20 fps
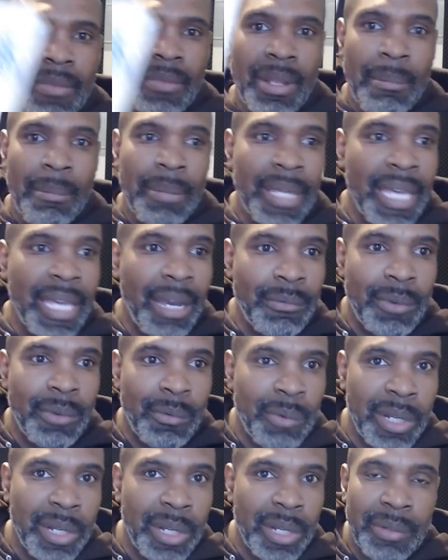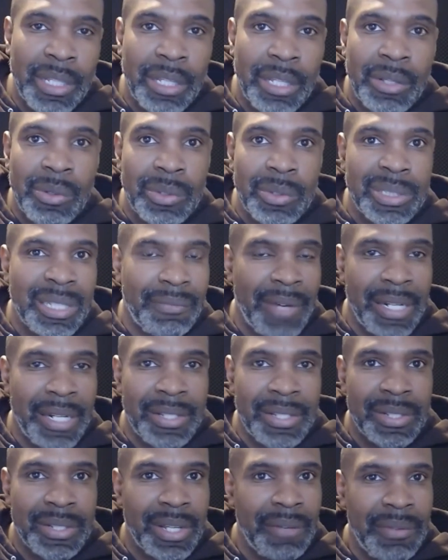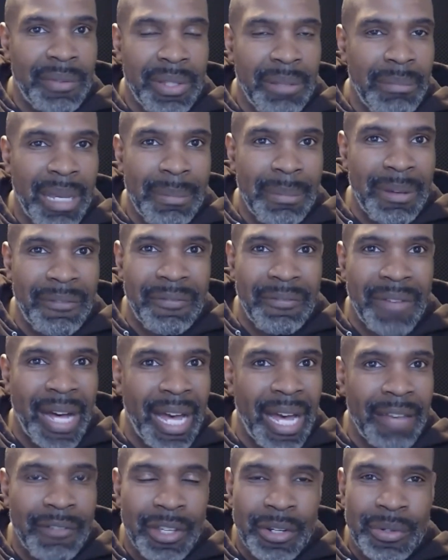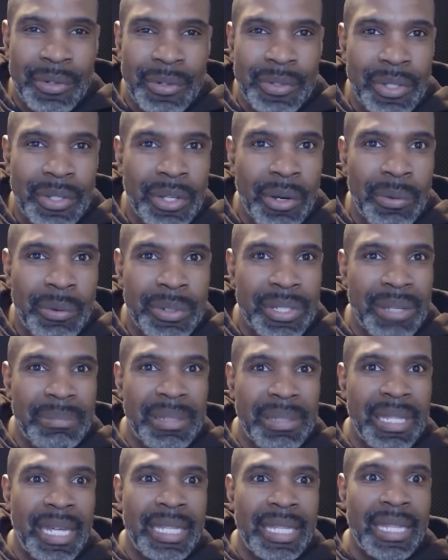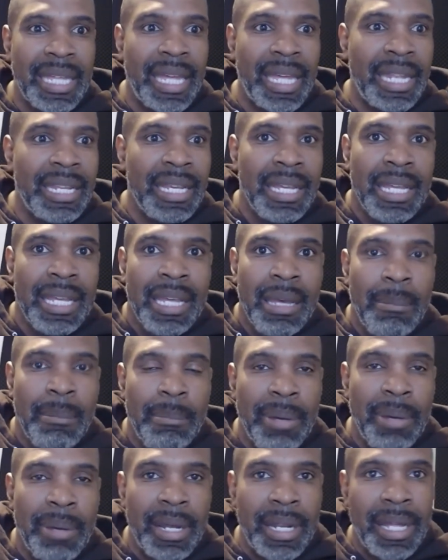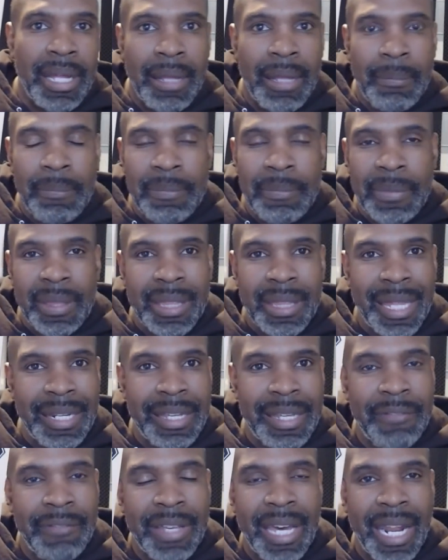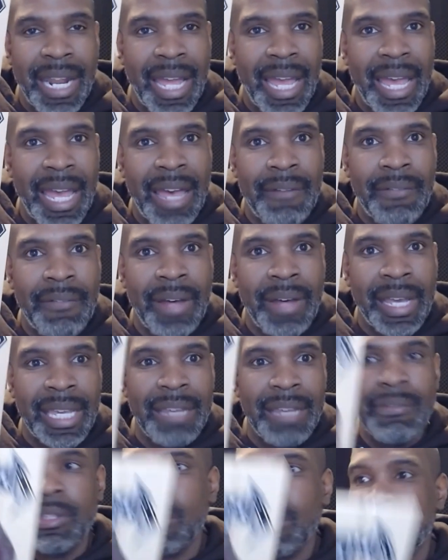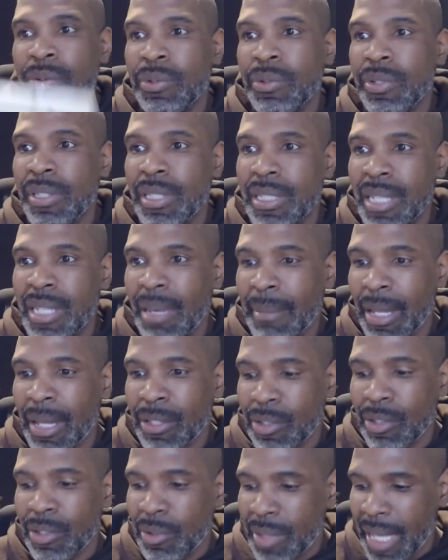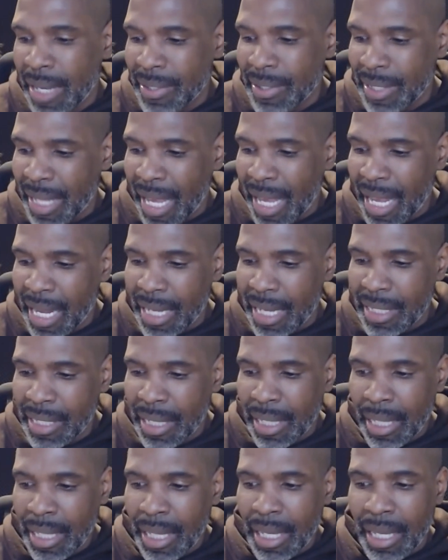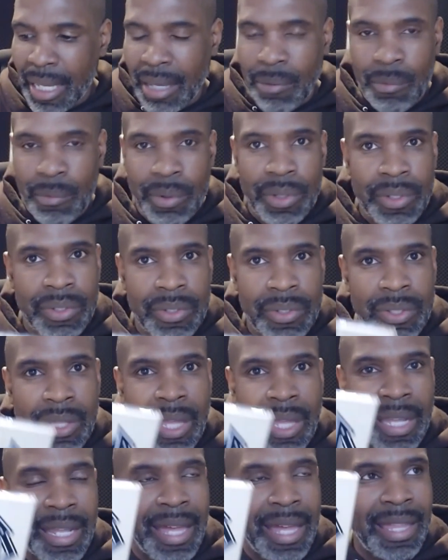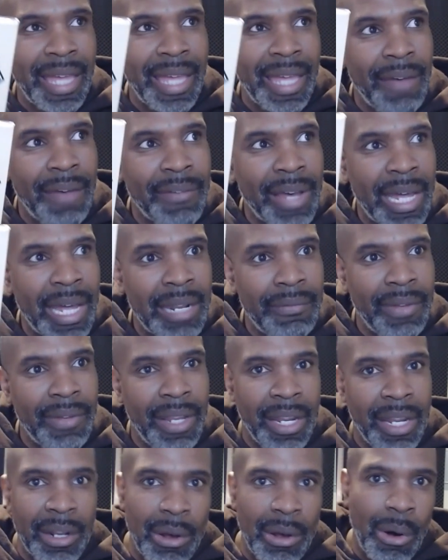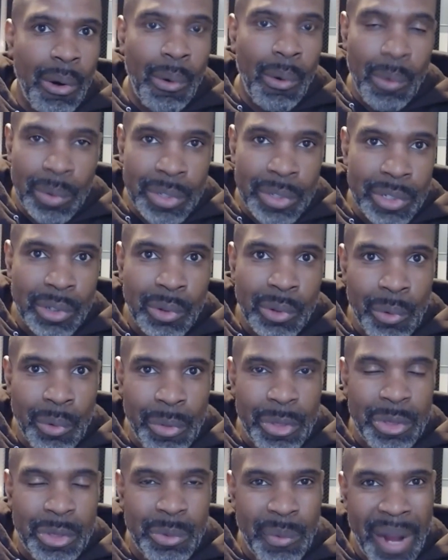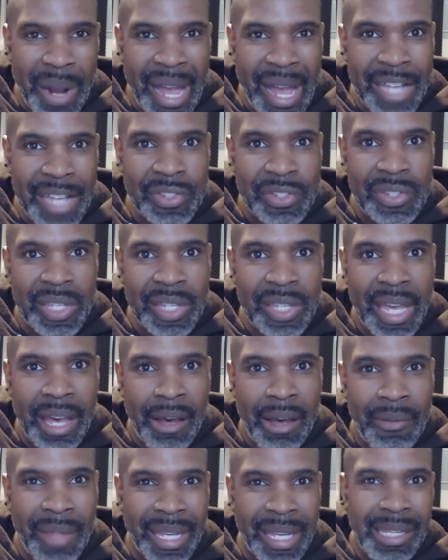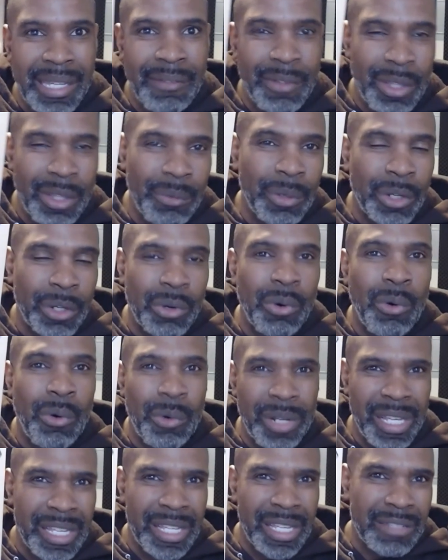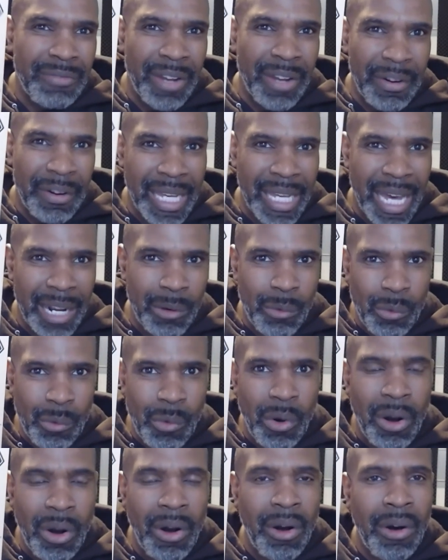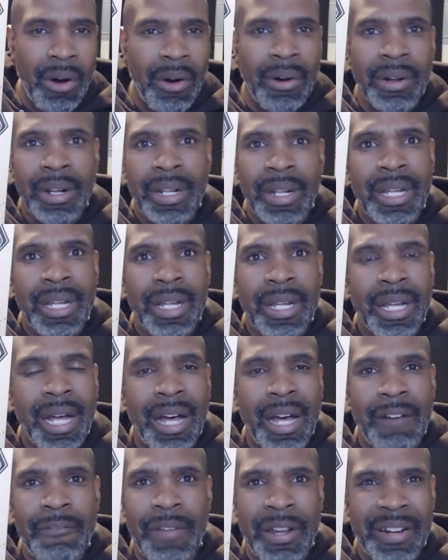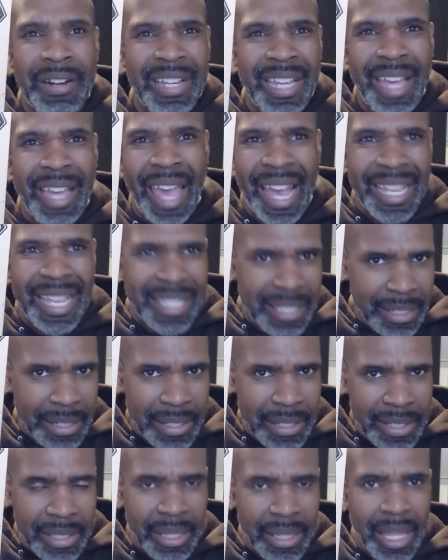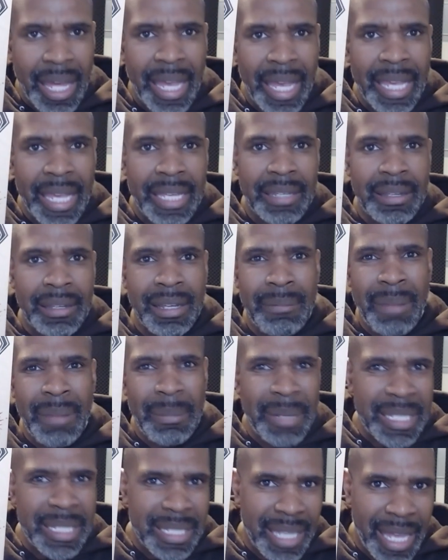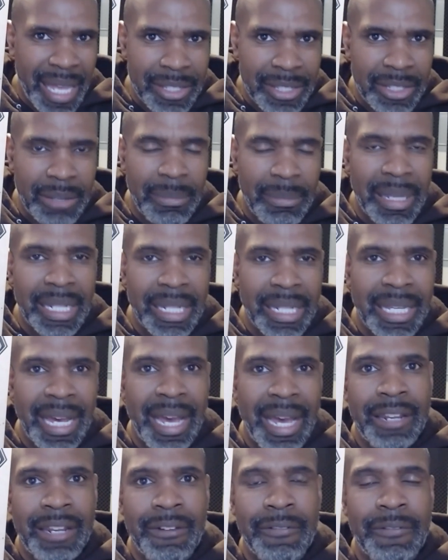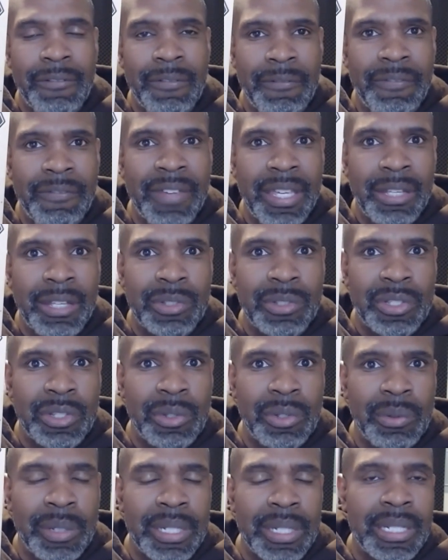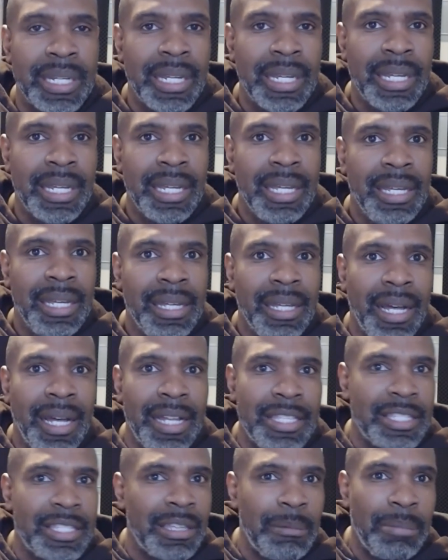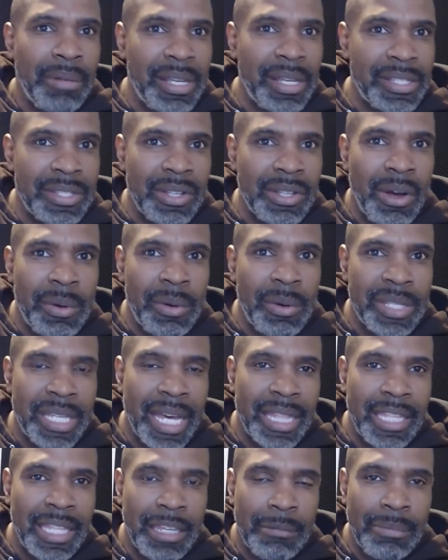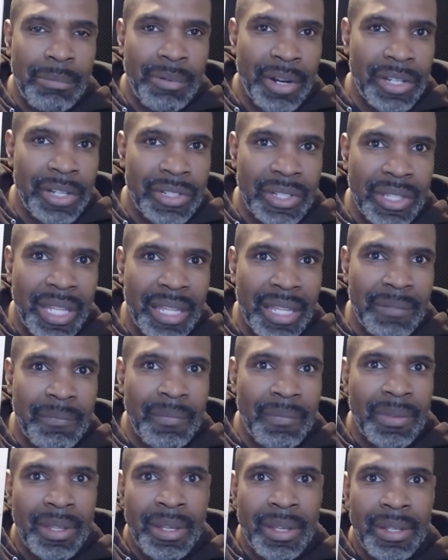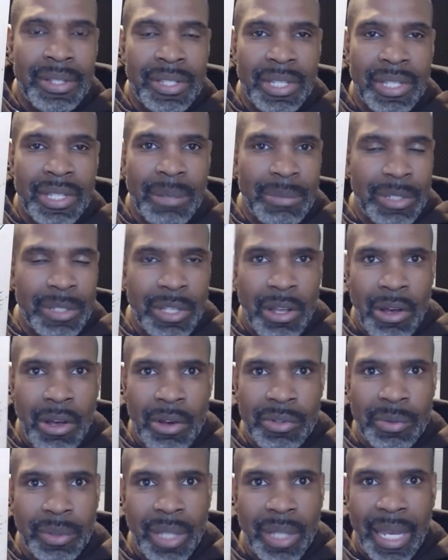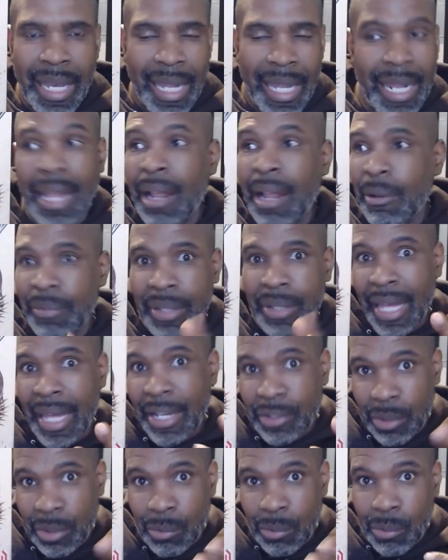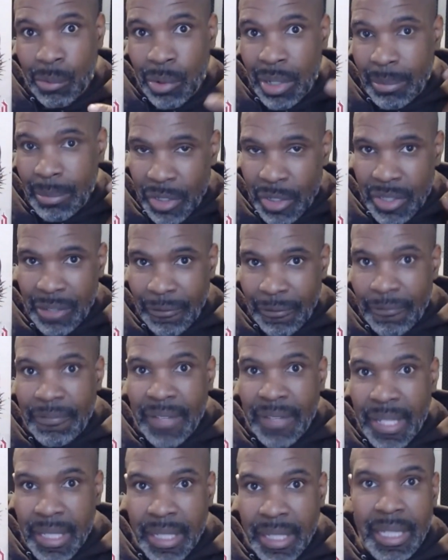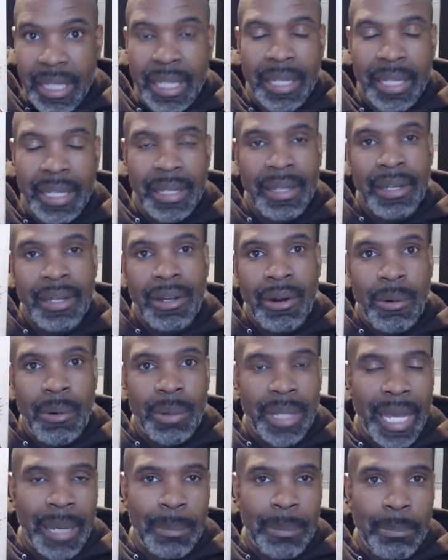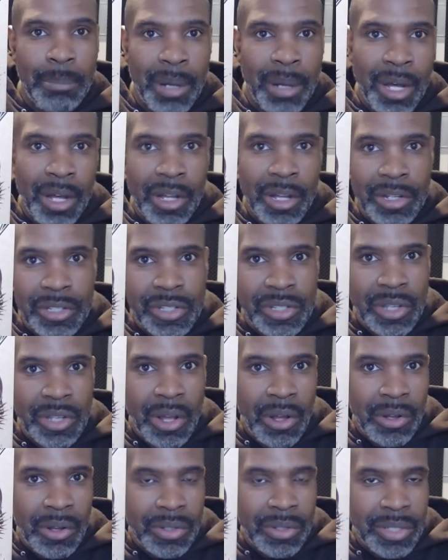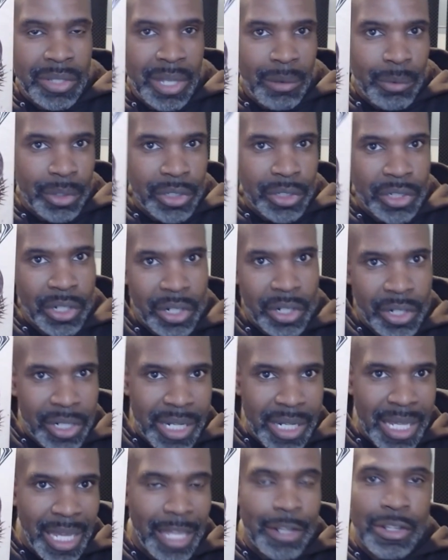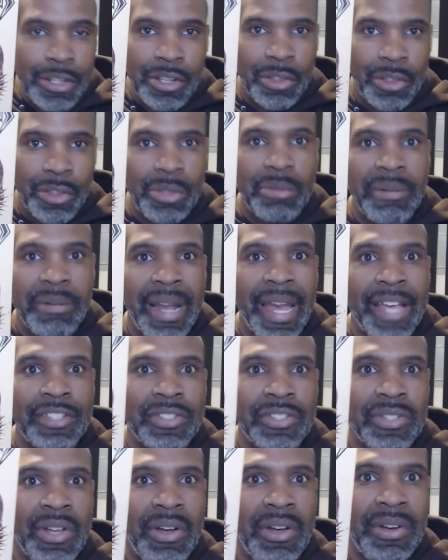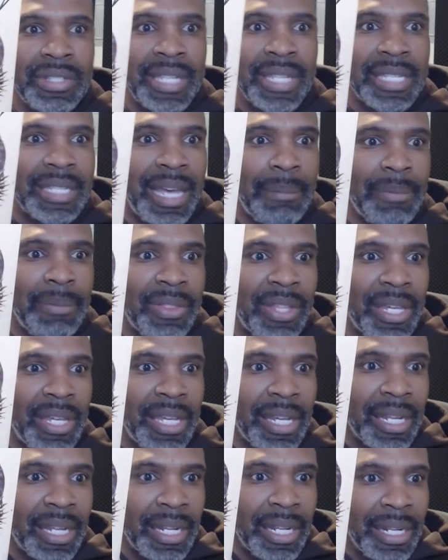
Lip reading: But yeah, really, really cool stuff. I discovered them maybe 5 years ago or something like that. But they definitely kind of have, like, even though this came out in 2008, it was they have kind of an old school thrash sound. Like, even the recording is very kind of raw. Very Exodus-like, maybe Testament kind of feel to it. In some places, always got the impression that some songs were like, and I don't think they actually were, but just the feeling, were like punk songs that were turned into thrash songs, that type of thing.